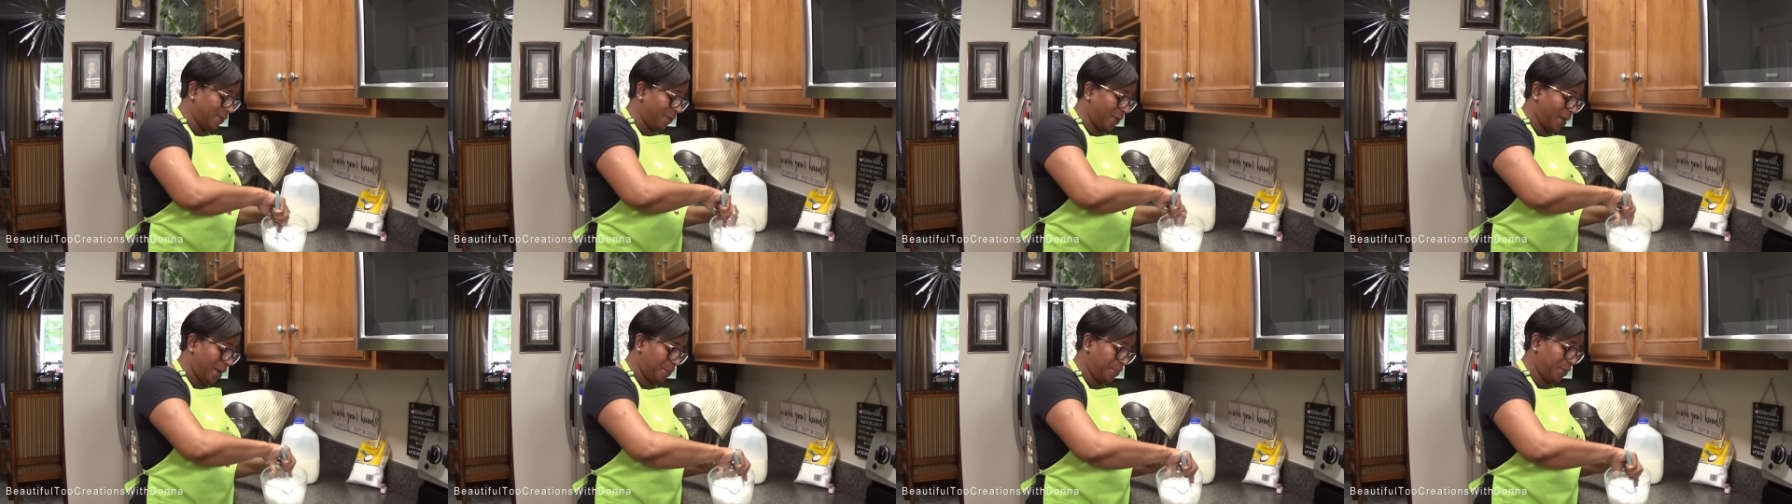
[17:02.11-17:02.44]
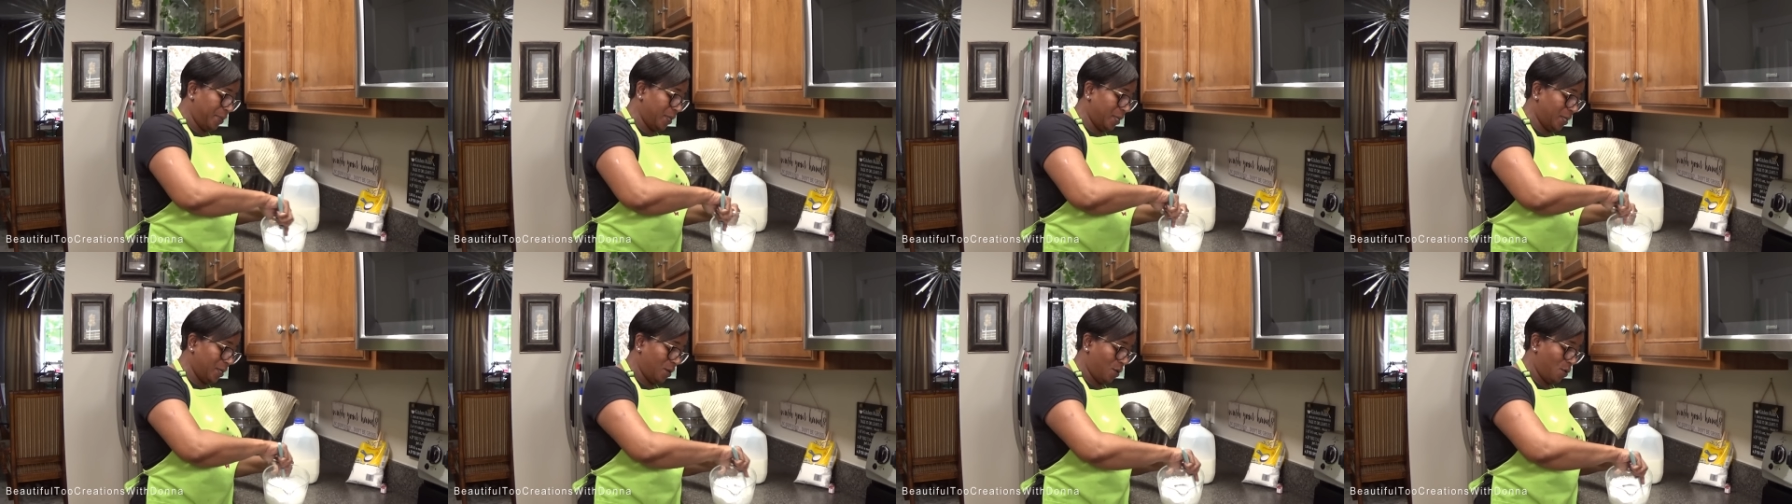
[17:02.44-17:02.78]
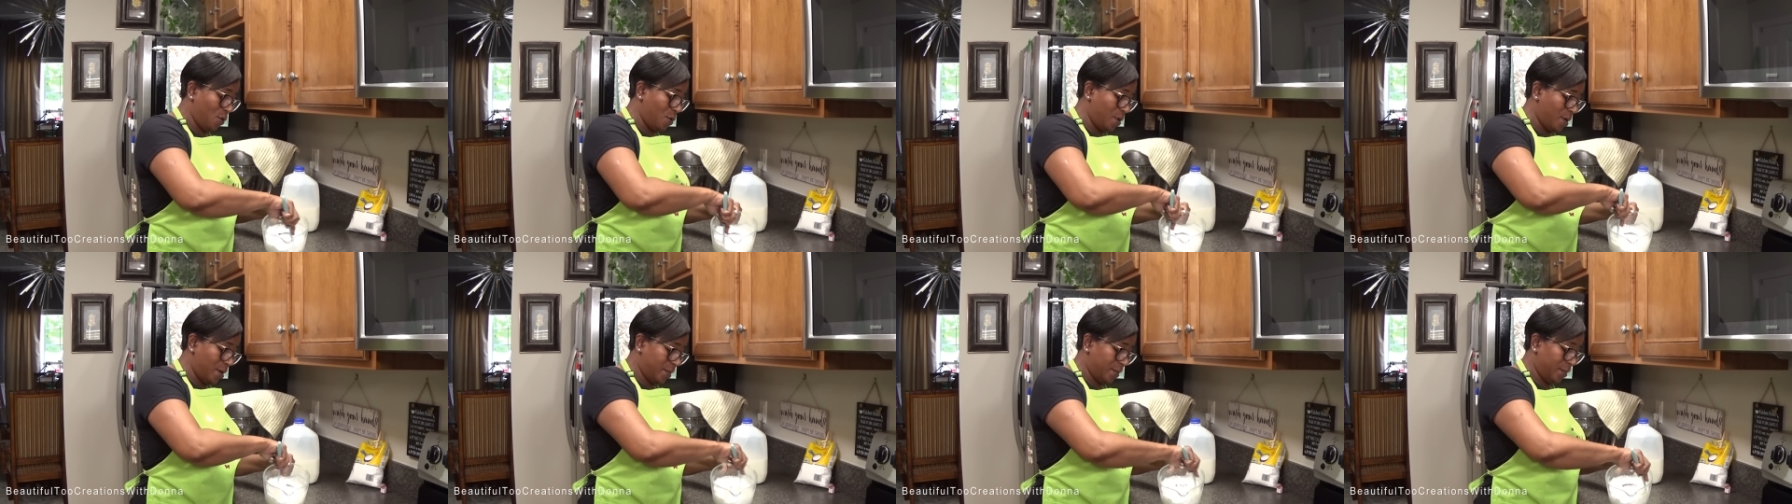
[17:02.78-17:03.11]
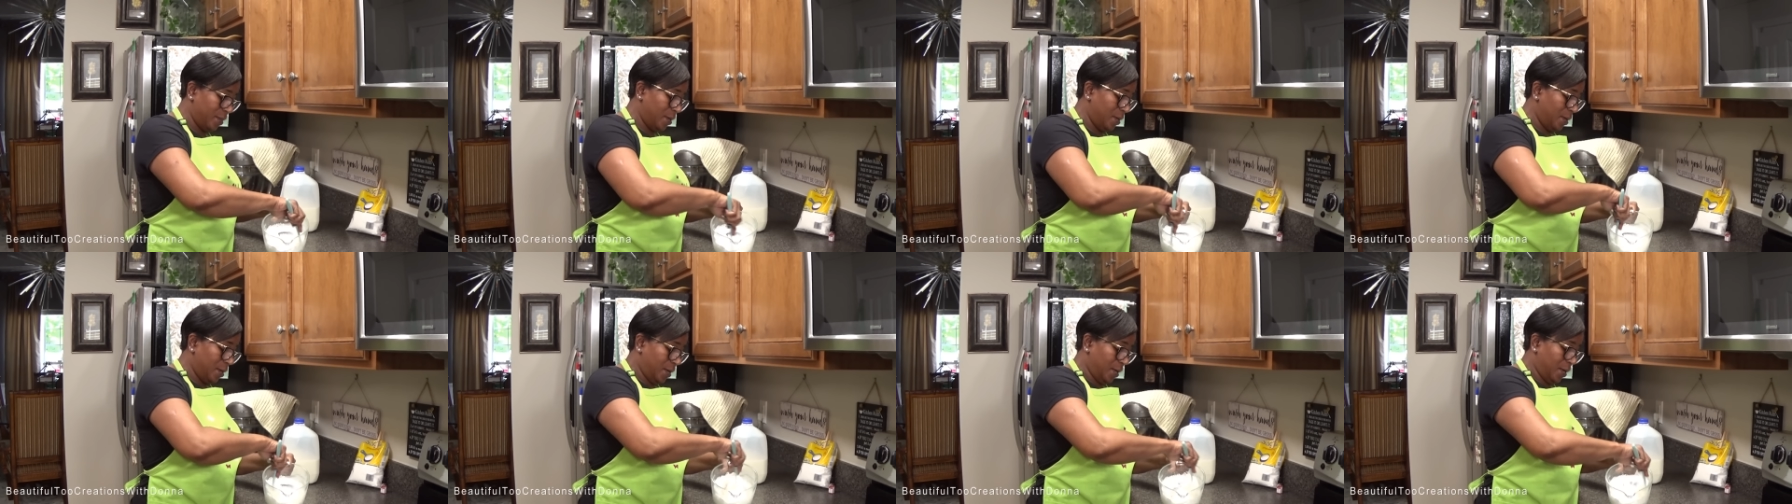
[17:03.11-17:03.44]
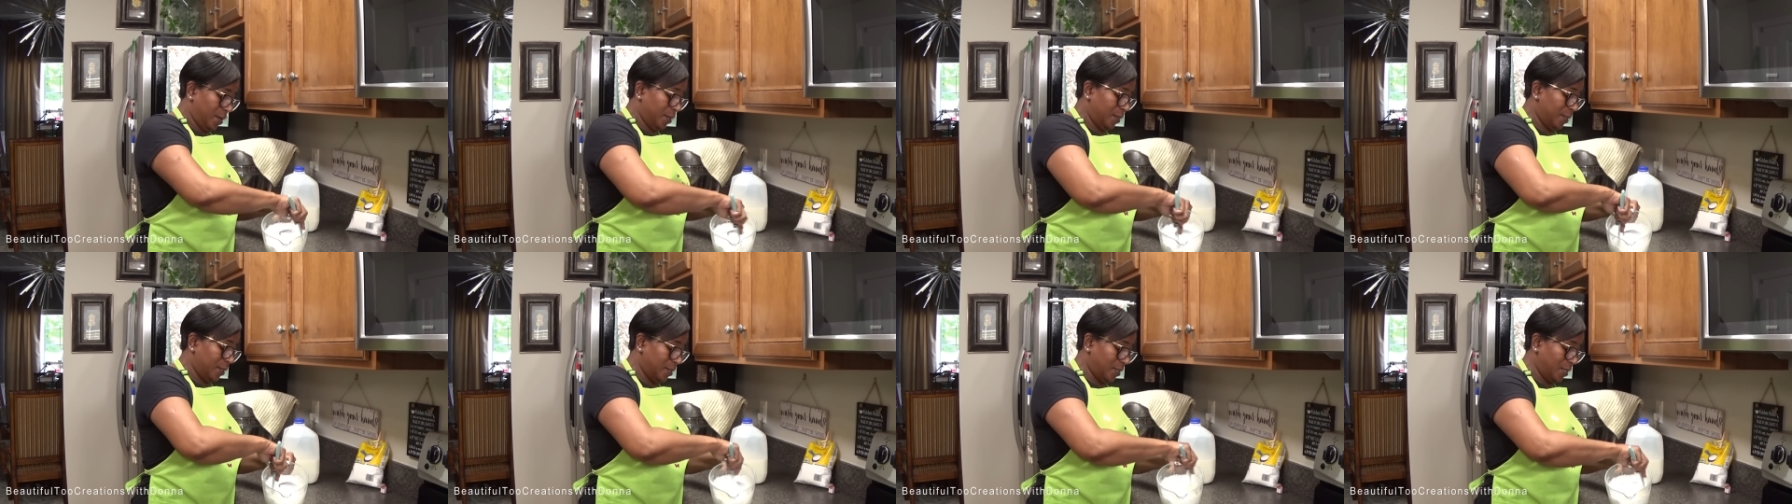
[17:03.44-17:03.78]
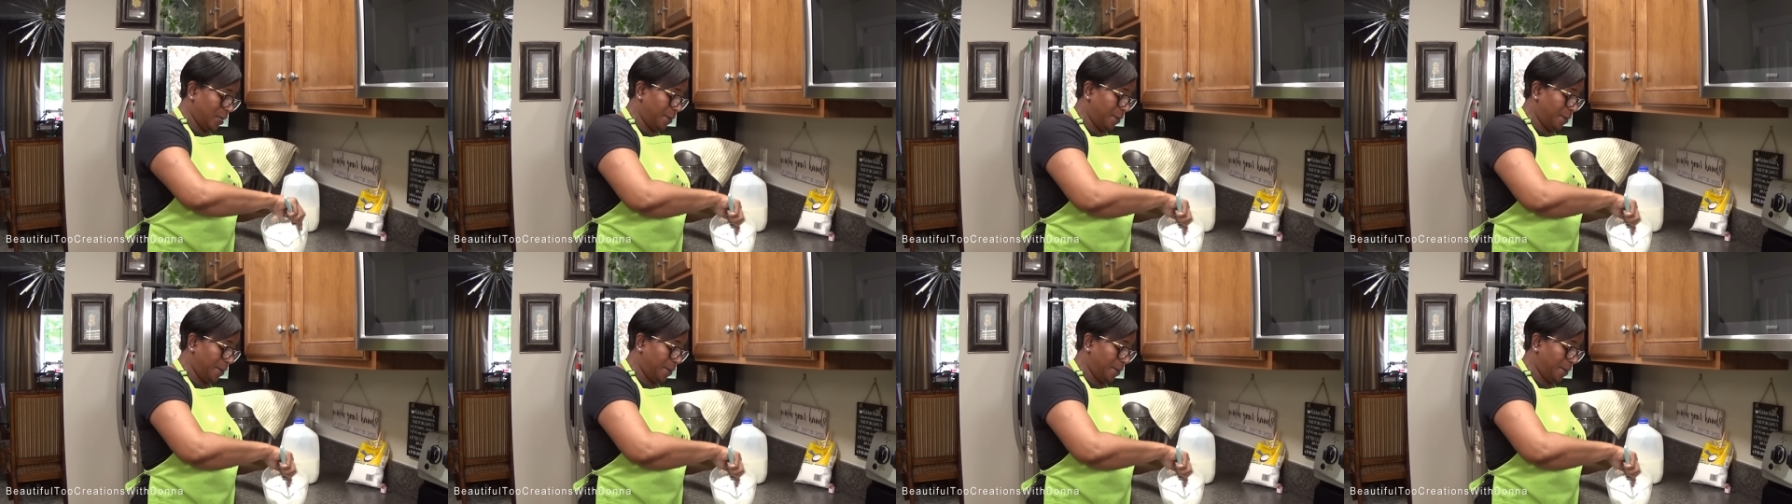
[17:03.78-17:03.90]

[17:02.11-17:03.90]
if I put it on the